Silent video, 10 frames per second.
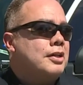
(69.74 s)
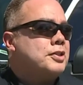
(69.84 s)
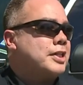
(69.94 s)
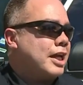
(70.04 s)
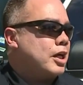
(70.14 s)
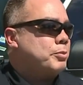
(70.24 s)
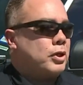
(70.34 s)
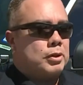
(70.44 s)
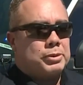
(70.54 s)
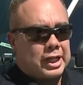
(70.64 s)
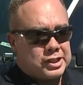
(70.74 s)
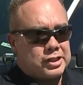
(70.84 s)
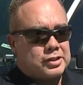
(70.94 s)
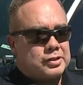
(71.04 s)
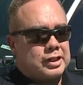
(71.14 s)
set up on
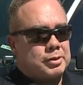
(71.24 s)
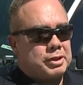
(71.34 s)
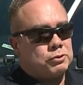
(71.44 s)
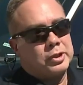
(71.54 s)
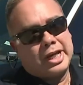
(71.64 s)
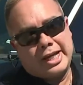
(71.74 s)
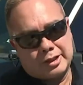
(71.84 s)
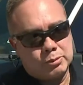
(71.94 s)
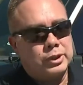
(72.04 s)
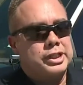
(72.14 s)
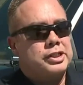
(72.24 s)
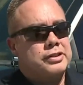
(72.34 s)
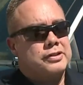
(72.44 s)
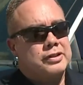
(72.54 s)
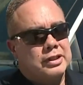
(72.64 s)
places uh, before they hit the
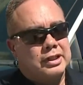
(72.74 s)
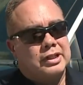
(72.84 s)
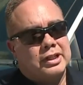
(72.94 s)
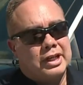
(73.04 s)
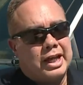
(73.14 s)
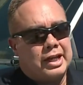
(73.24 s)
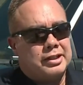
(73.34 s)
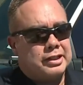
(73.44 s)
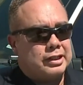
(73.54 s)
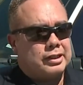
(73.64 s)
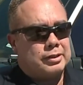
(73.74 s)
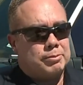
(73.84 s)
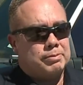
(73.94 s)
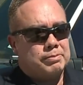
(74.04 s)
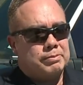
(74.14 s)
bridges and
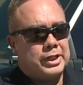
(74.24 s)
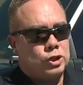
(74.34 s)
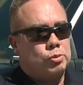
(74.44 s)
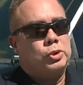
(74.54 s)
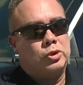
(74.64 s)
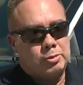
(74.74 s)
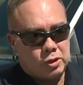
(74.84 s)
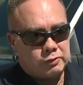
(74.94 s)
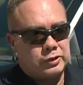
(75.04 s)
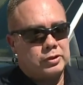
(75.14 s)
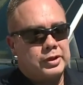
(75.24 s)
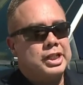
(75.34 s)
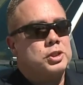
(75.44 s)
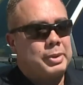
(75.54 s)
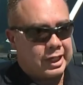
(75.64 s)
um, you know pull them over
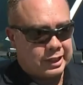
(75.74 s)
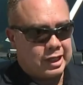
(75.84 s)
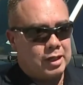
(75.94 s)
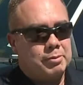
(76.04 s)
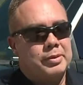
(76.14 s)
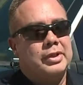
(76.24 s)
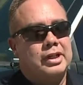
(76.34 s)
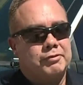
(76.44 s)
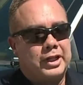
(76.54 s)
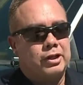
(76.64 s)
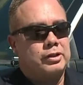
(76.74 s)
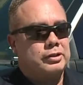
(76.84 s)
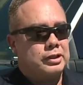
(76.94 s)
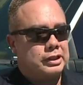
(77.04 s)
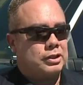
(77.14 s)
inspect them if they're
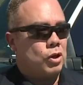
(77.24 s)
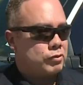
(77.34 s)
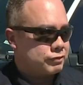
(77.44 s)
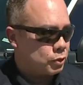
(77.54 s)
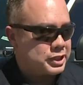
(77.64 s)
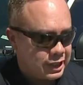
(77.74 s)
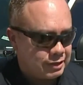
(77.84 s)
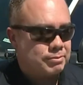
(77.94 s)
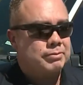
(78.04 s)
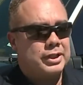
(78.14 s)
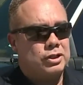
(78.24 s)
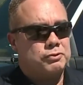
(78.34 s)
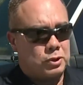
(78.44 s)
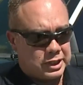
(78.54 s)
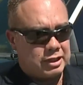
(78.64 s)
uh, over 14 you know
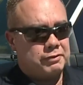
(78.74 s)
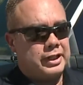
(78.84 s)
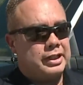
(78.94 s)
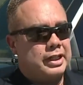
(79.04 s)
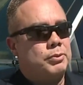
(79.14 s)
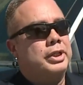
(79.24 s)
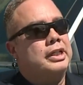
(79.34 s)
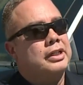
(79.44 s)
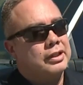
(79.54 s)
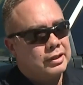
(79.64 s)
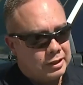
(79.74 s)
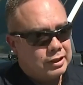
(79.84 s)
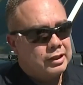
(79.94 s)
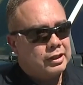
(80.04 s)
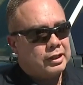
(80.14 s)
14 feet then we
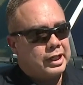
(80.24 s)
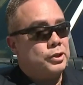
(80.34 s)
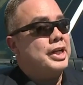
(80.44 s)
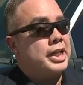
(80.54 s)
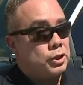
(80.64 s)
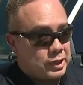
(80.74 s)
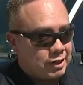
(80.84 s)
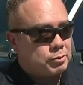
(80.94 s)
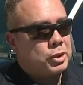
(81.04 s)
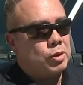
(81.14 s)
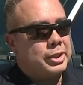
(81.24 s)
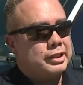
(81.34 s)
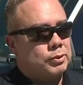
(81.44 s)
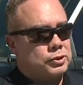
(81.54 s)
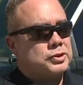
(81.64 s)
you know, and they don't have a permit,
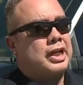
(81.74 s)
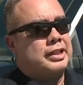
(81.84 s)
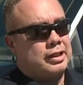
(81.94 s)
then we'll cite